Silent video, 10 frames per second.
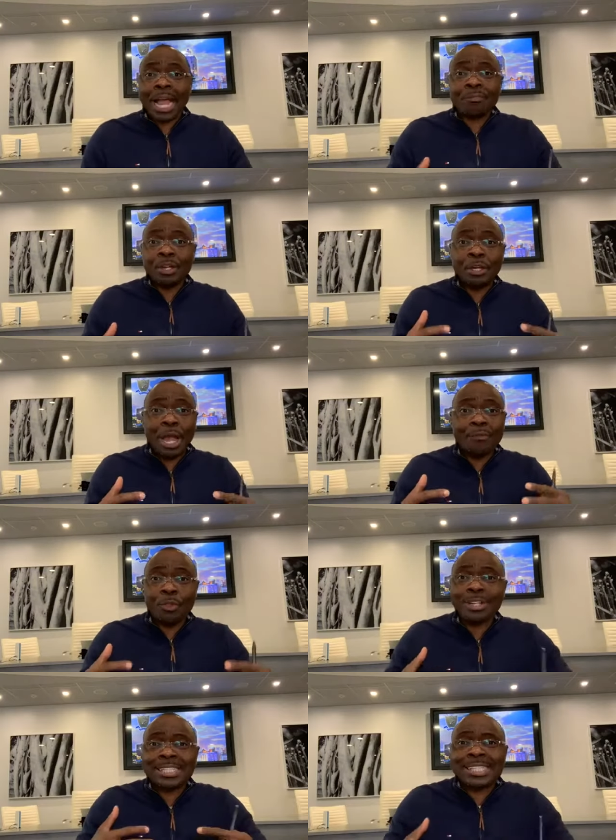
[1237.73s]

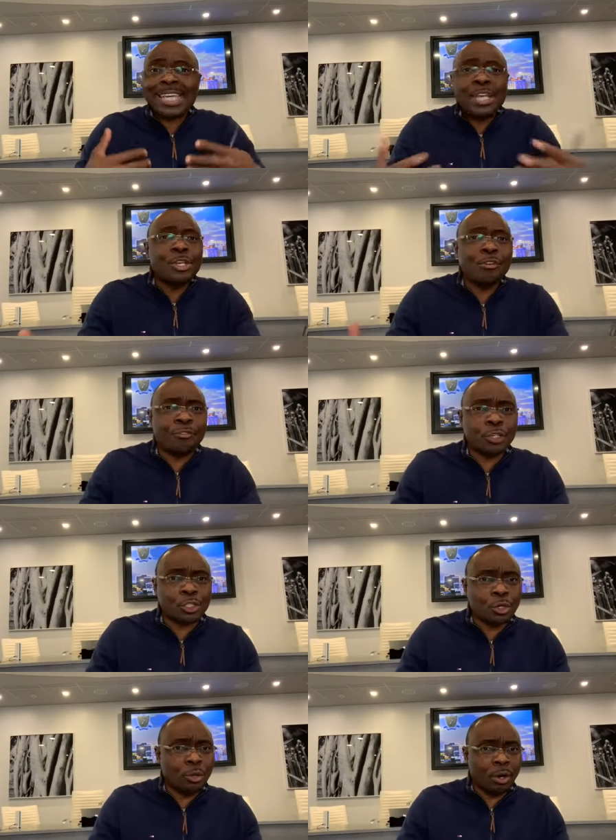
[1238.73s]
I've not seen you for
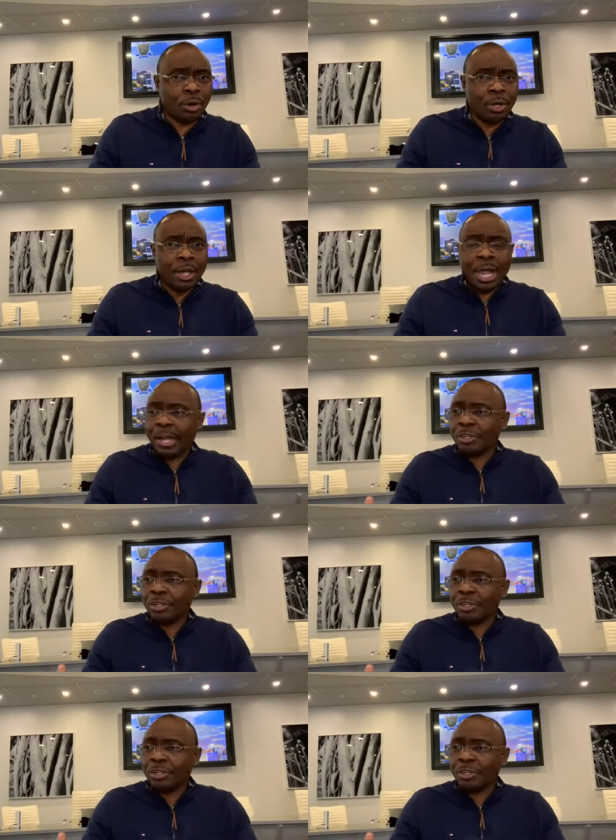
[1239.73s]
so long.